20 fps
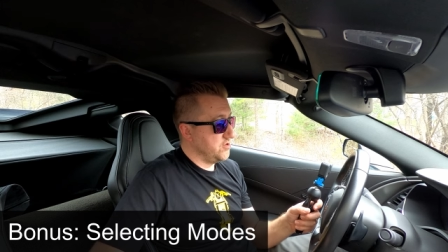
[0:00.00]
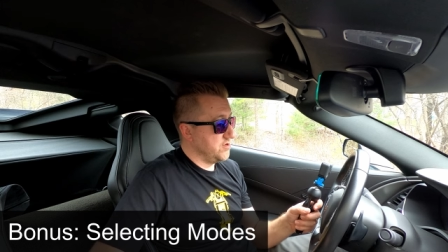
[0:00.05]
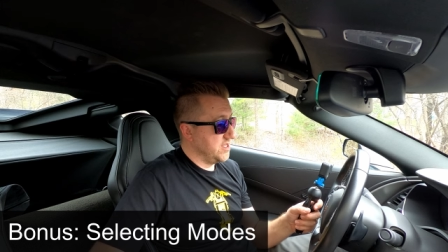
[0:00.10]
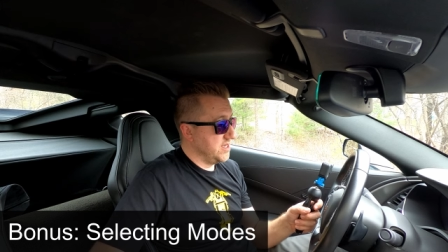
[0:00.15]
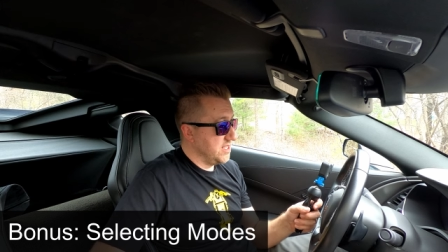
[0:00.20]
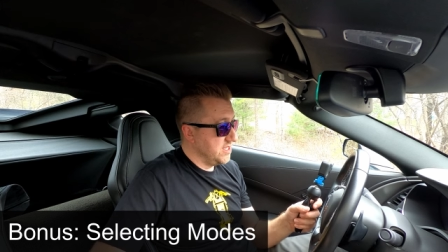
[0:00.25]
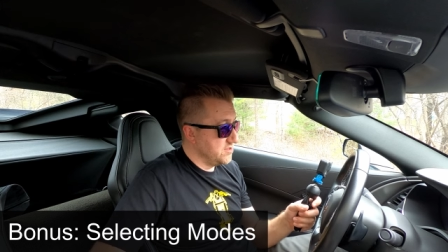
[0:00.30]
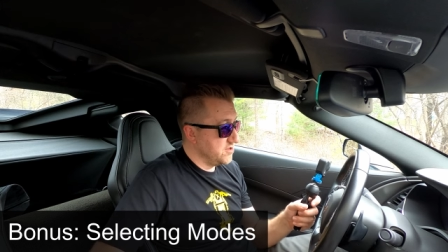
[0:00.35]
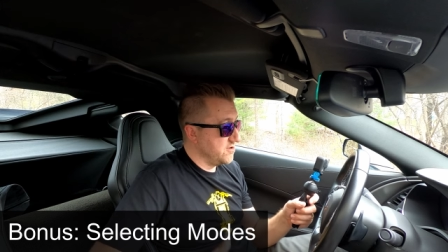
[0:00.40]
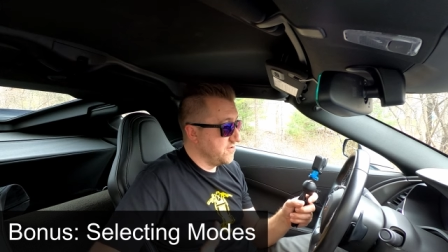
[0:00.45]
You
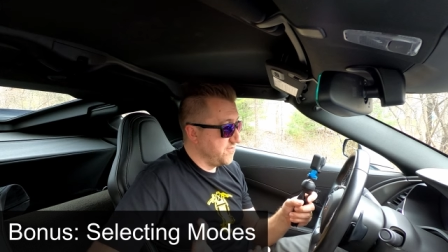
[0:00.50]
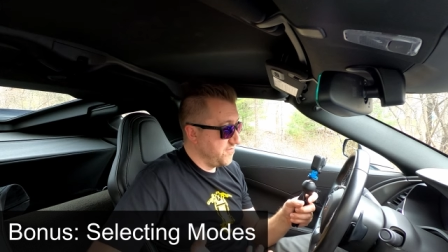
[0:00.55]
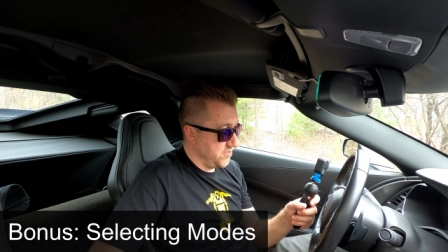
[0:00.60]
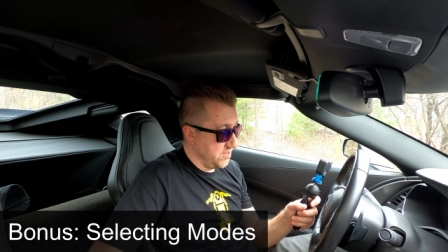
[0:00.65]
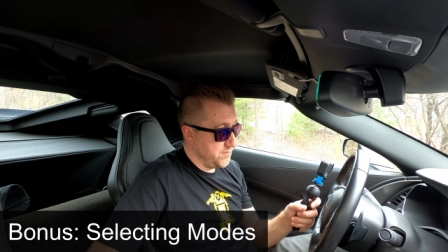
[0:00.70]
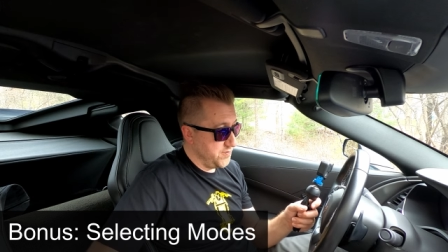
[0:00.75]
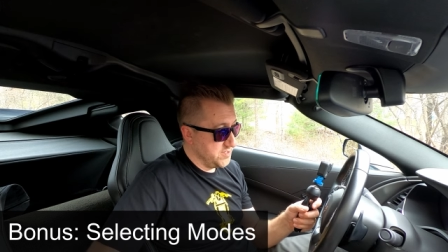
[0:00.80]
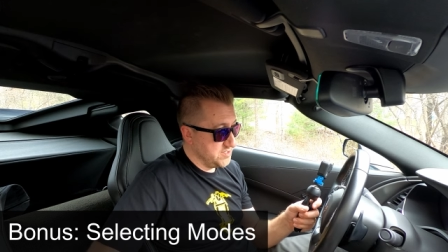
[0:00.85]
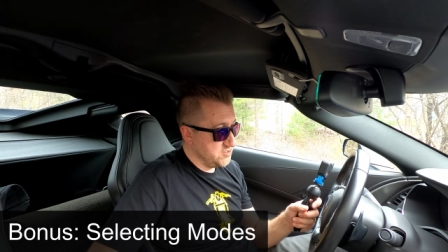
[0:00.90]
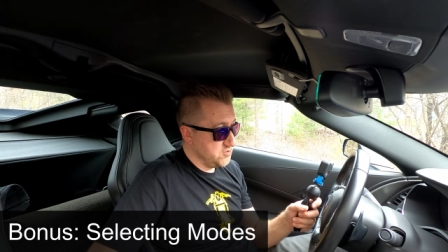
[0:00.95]
can either
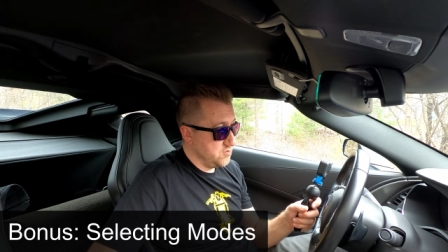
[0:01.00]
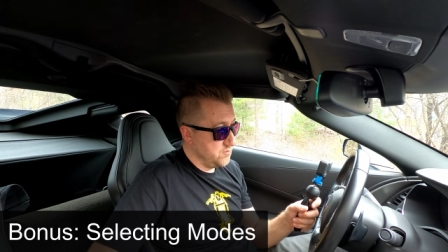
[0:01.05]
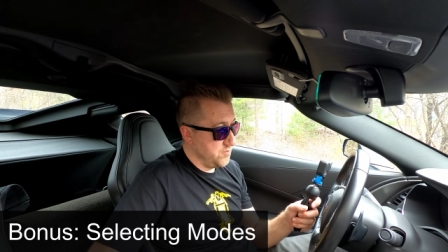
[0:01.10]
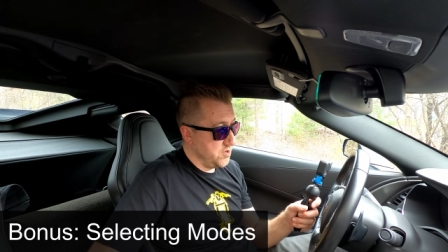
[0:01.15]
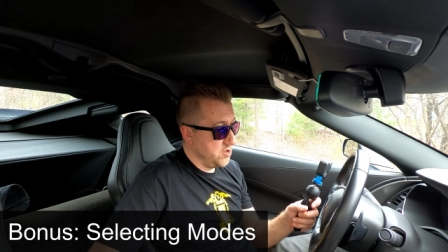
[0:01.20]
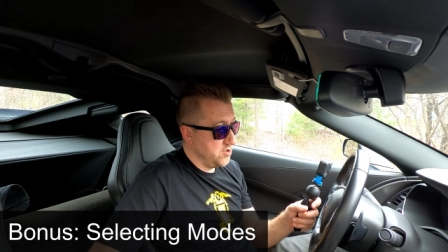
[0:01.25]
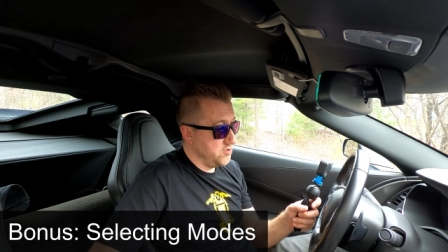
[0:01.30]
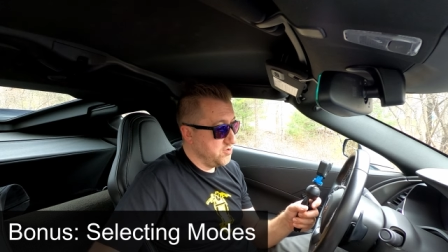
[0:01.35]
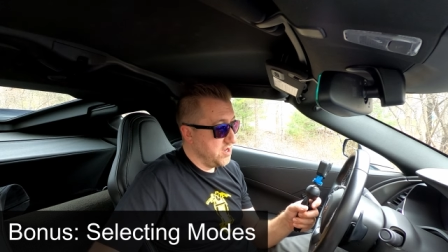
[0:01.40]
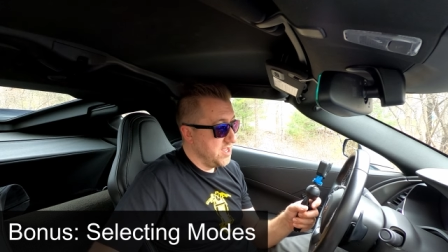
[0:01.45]
flip it to a
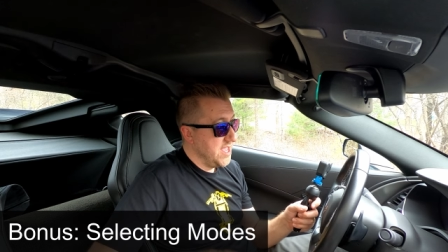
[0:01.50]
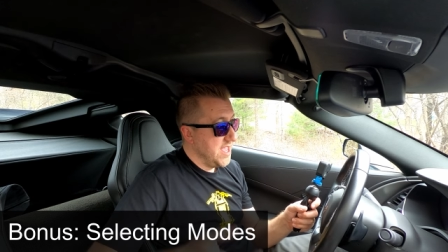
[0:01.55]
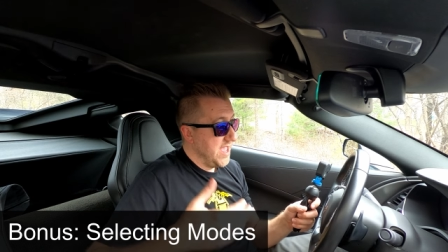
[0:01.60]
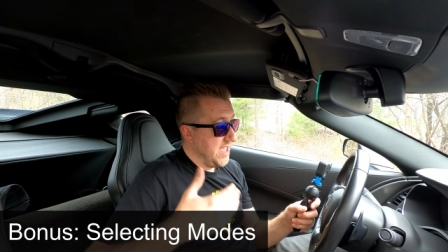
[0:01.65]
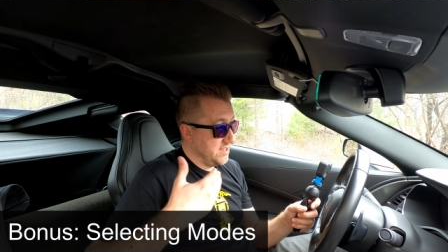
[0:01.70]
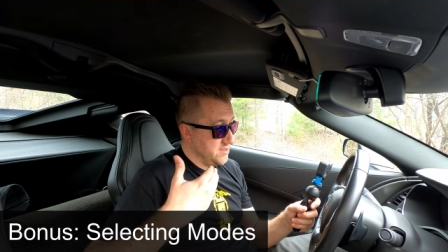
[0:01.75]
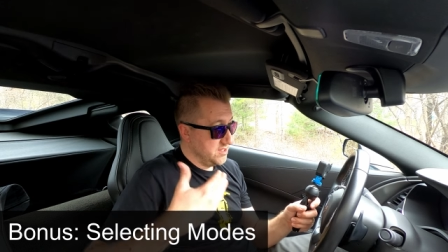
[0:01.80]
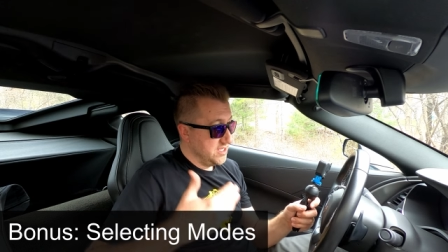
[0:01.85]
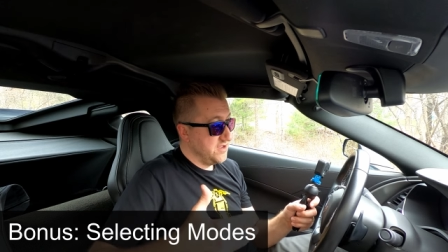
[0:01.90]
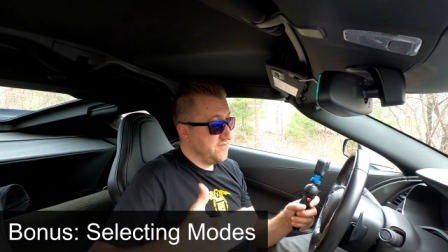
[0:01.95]
mode
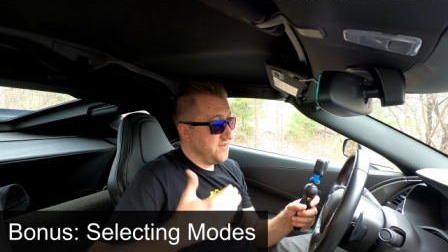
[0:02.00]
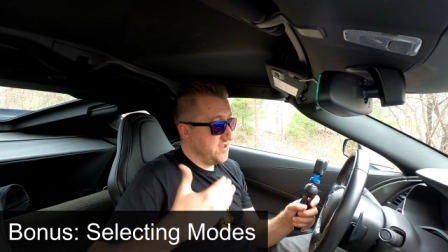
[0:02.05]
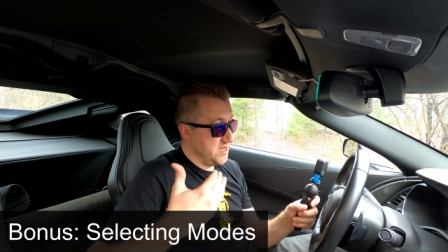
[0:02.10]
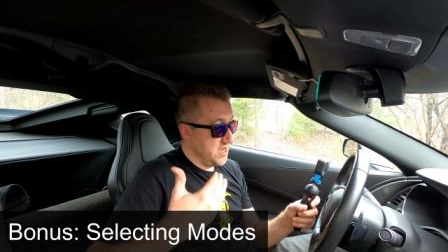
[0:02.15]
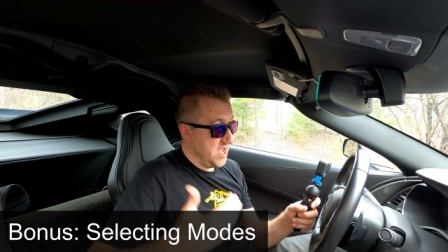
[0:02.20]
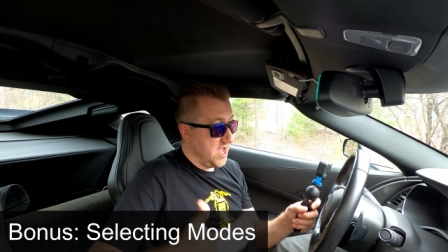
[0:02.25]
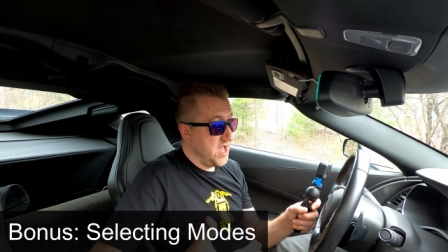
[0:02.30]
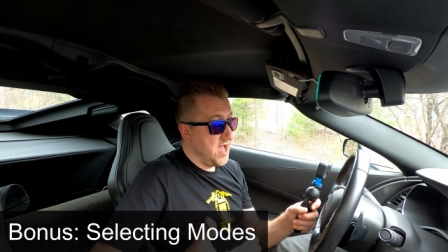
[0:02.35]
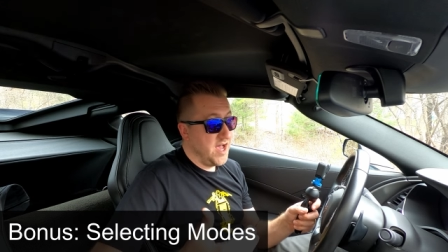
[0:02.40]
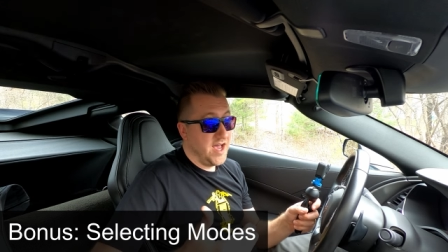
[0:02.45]
and leave it
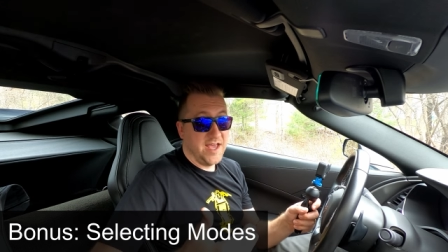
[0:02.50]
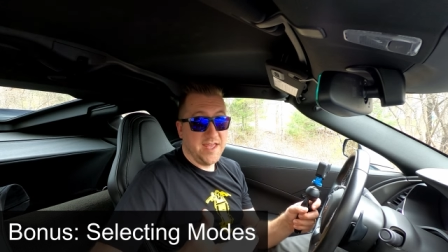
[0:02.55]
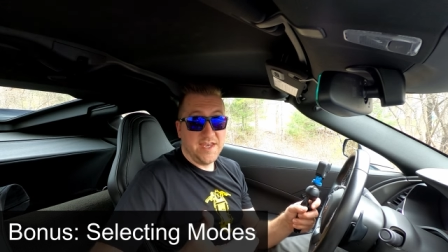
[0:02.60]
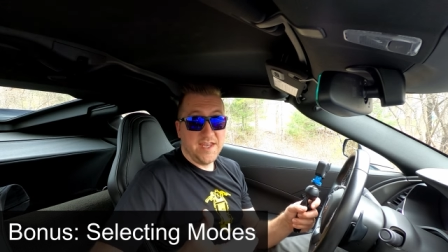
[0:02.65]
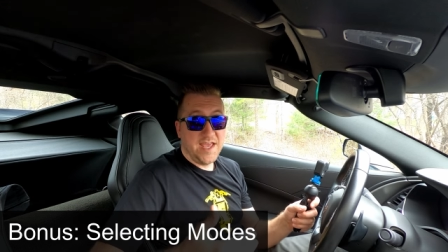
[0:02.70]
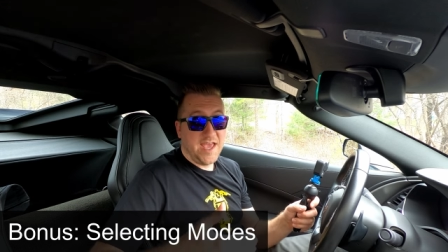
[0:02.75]
on,